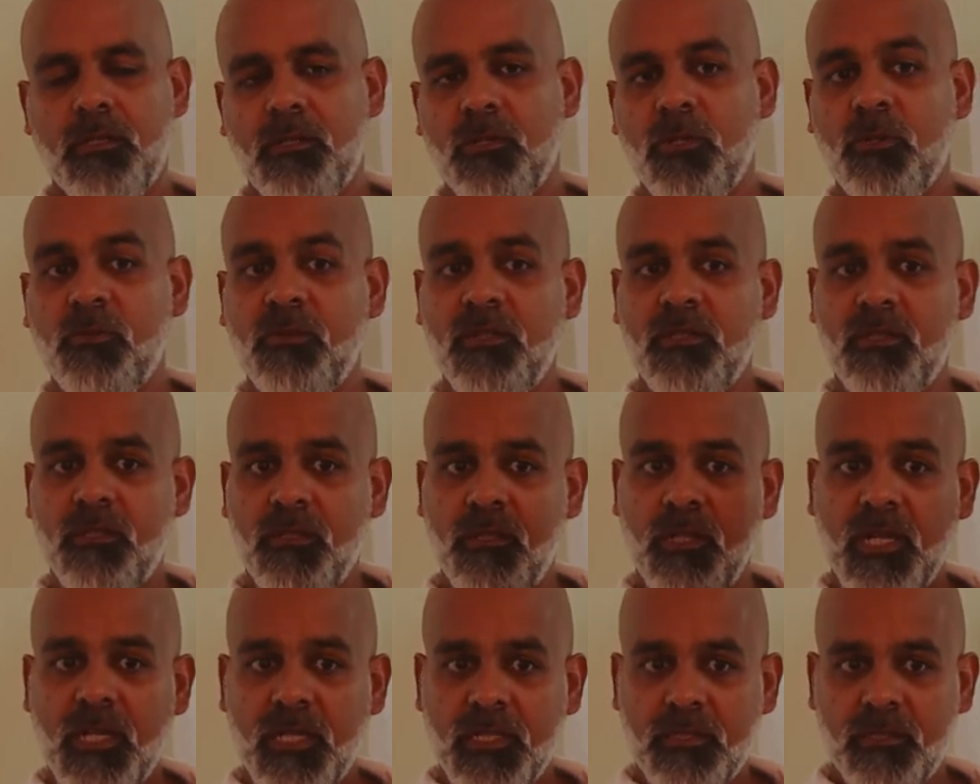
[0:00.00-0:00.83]
over the
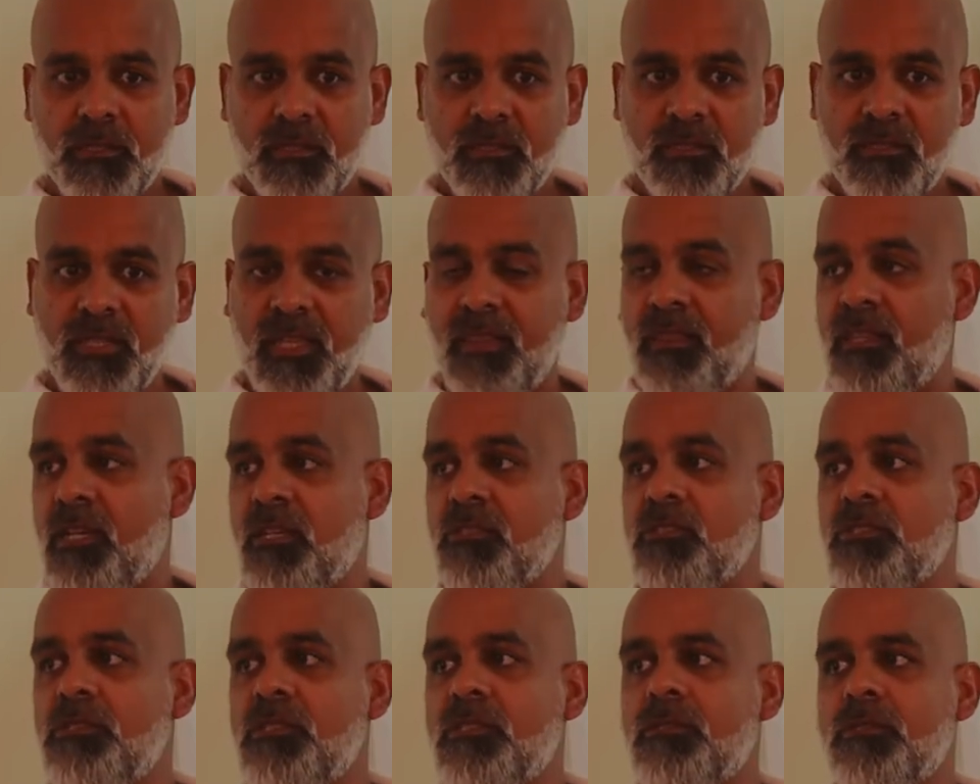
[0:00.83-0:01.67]
last
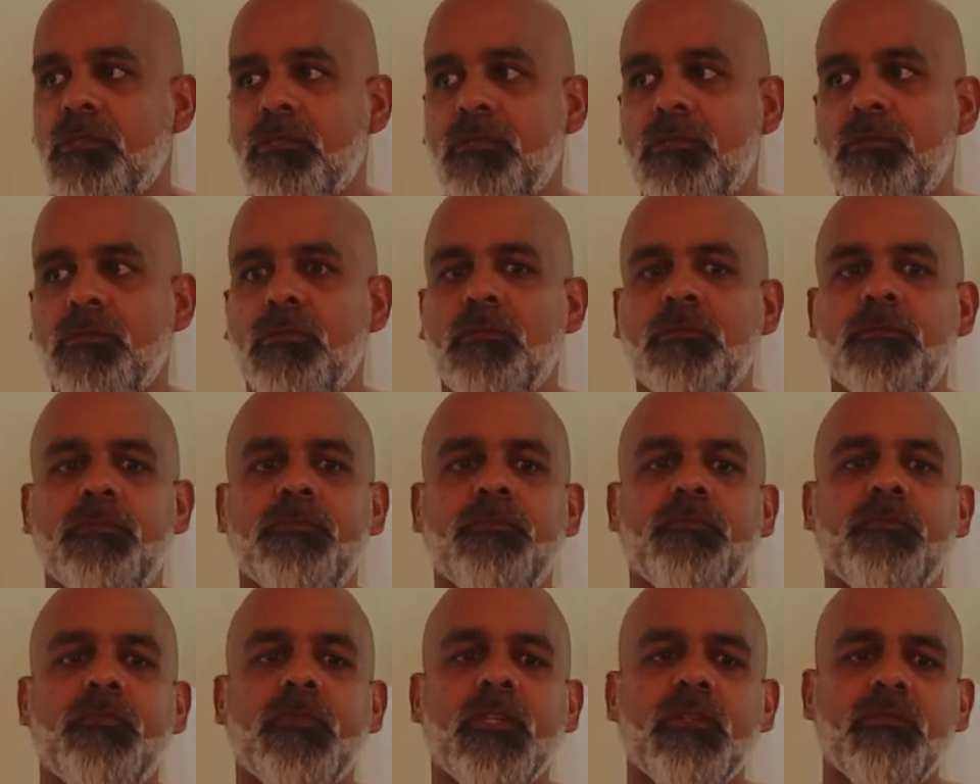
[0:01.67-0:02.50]
10,000 years or so
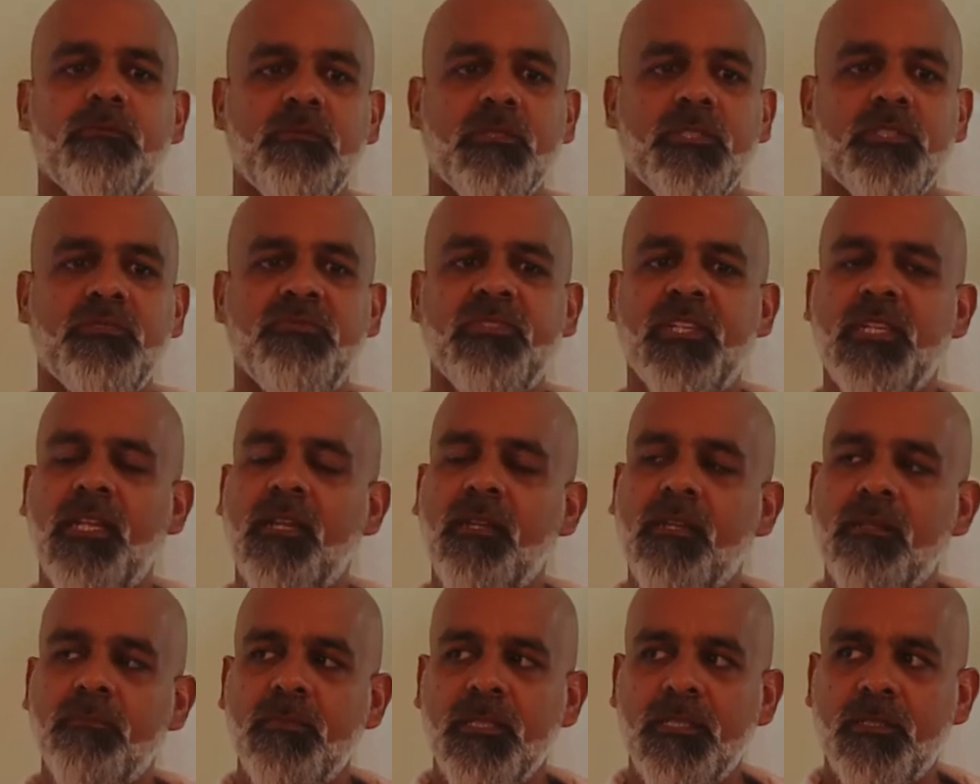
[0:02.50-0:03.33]
mm-hmm. was
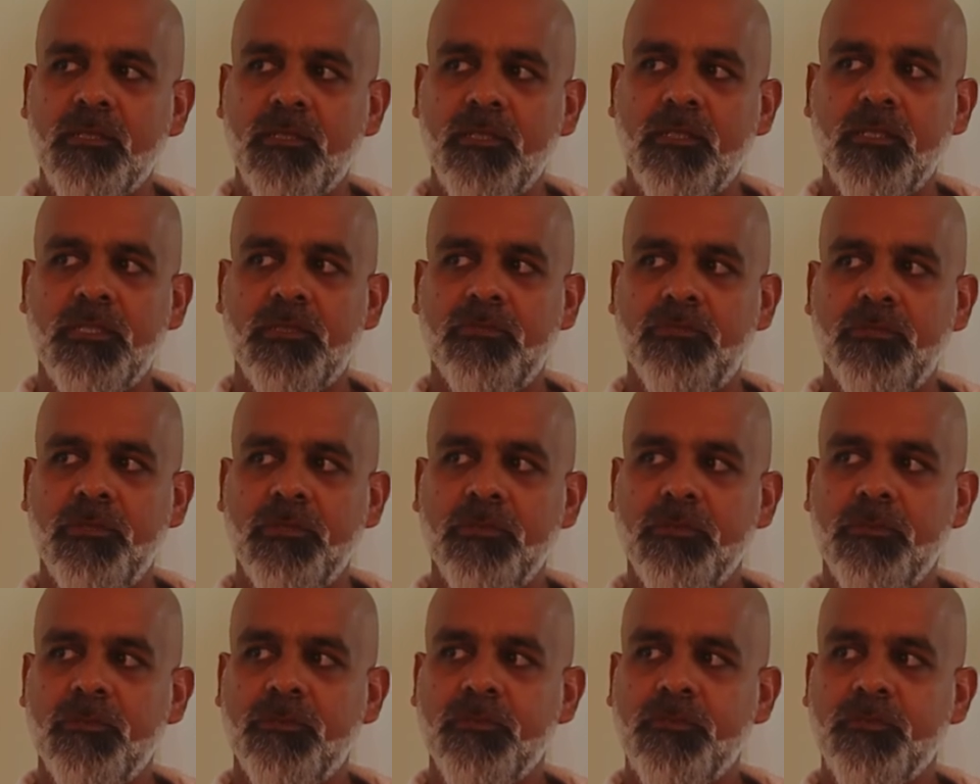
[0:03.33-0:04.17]
very limited in its
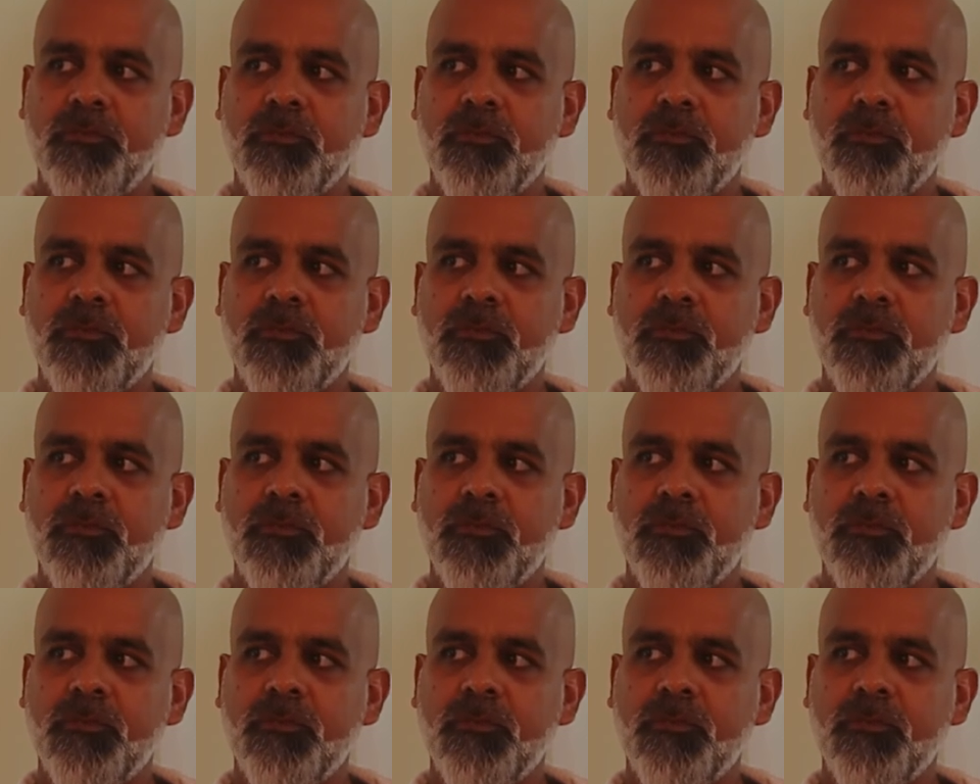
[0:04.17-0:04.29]
view.